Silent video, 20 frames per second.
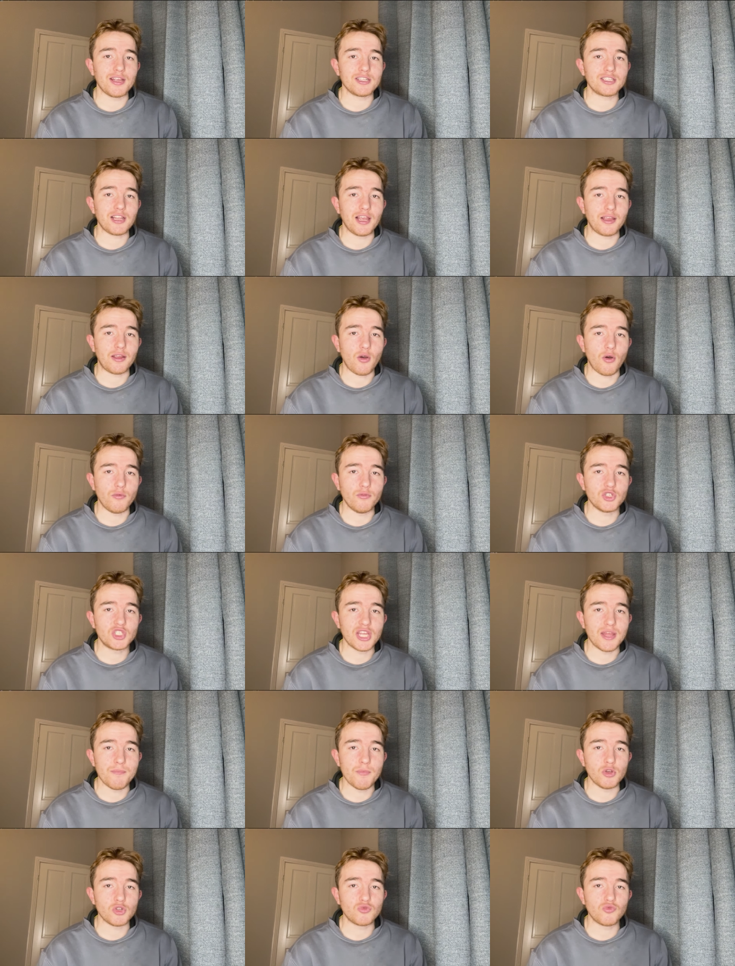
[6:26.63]
it's like obviously
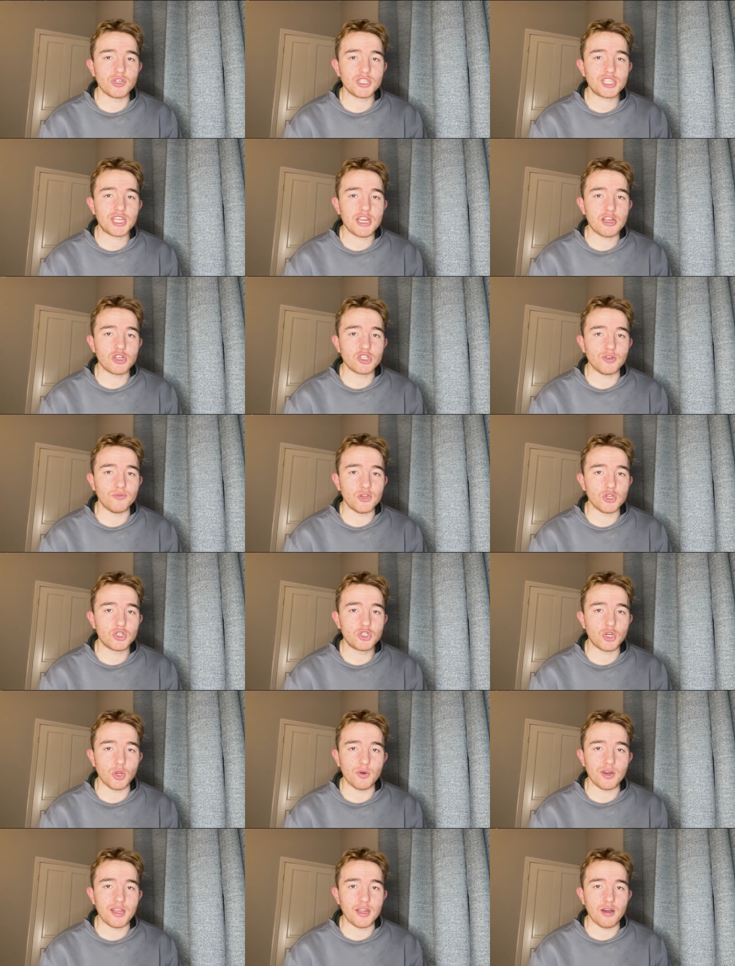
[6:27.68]
the most risky because if you
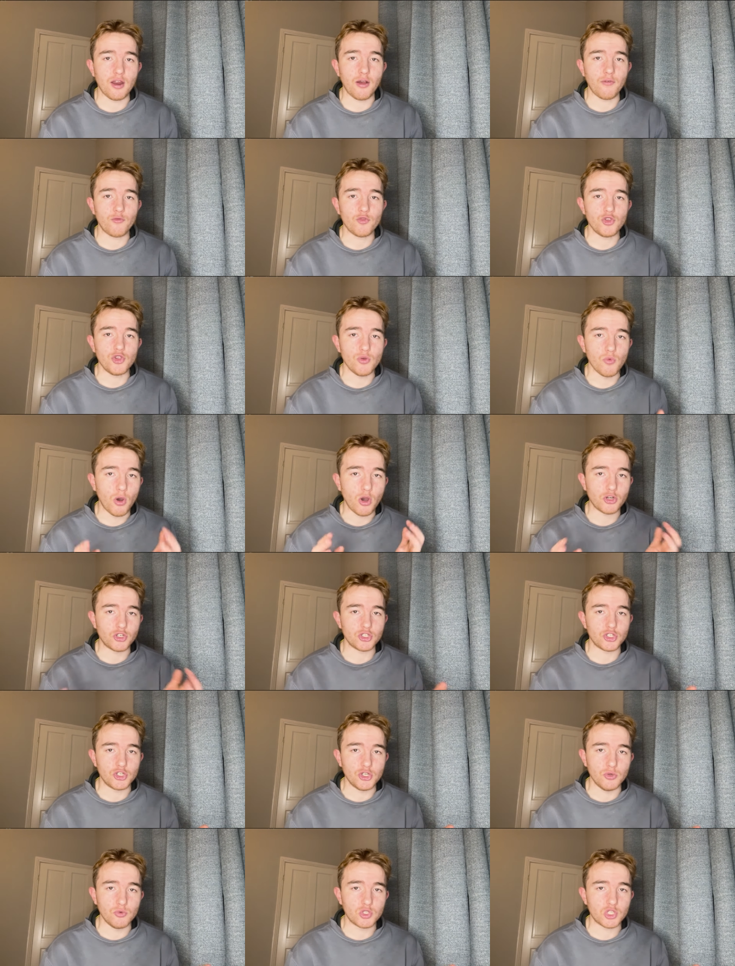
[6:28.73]
don't eat enough, you are
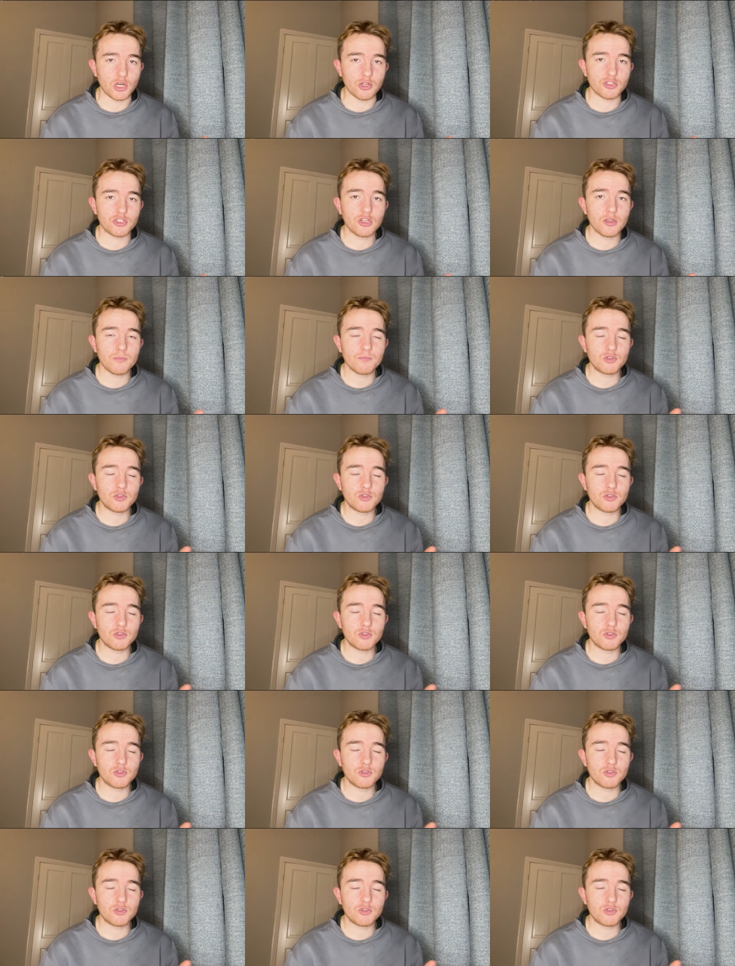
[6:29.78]
just useless.